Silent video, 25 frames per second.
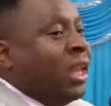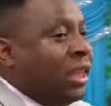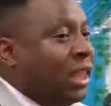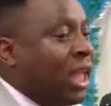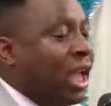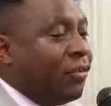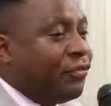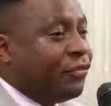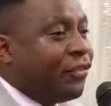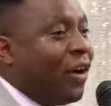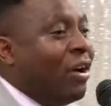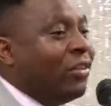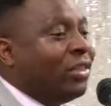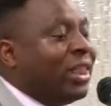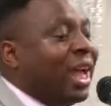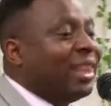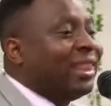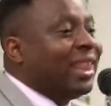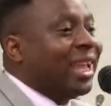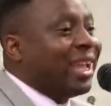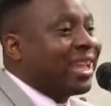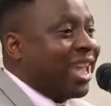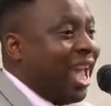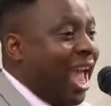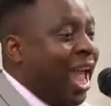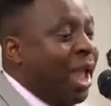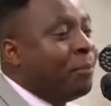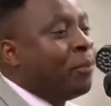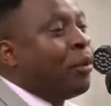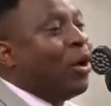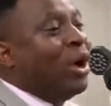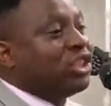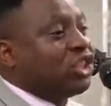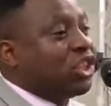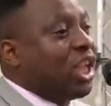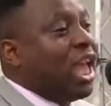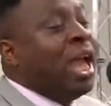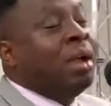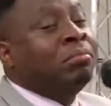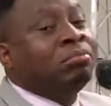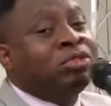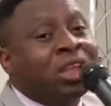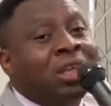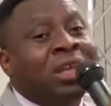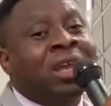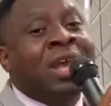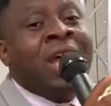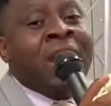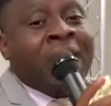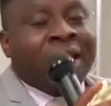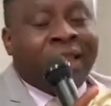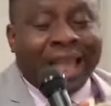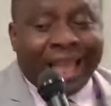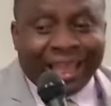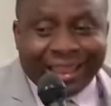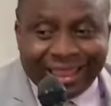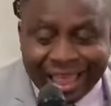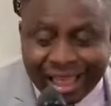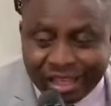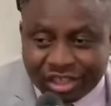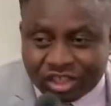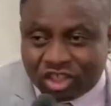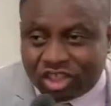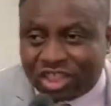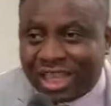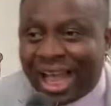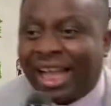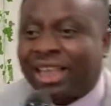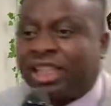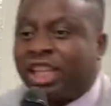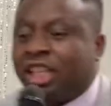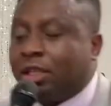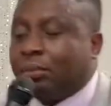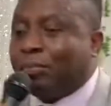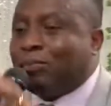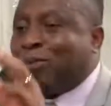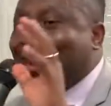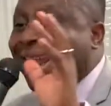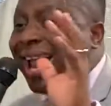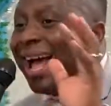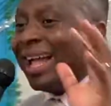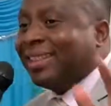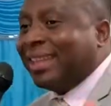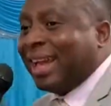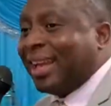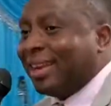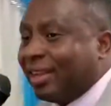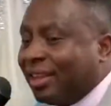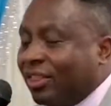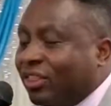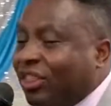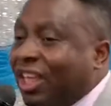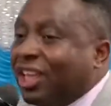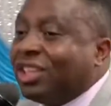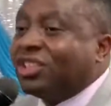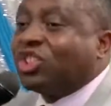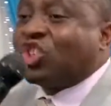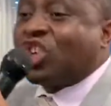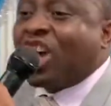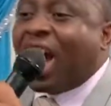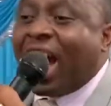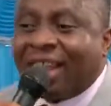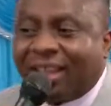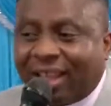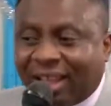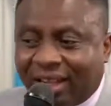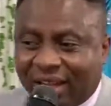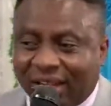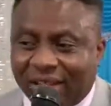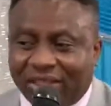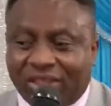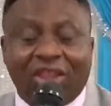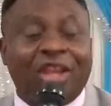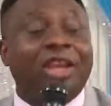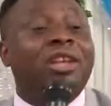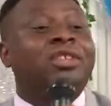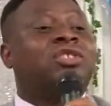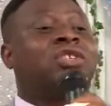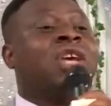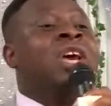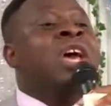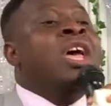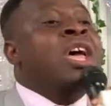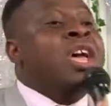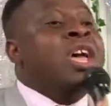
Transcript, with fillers: they found that the camp was empty. Then they started plundering things, gathering things,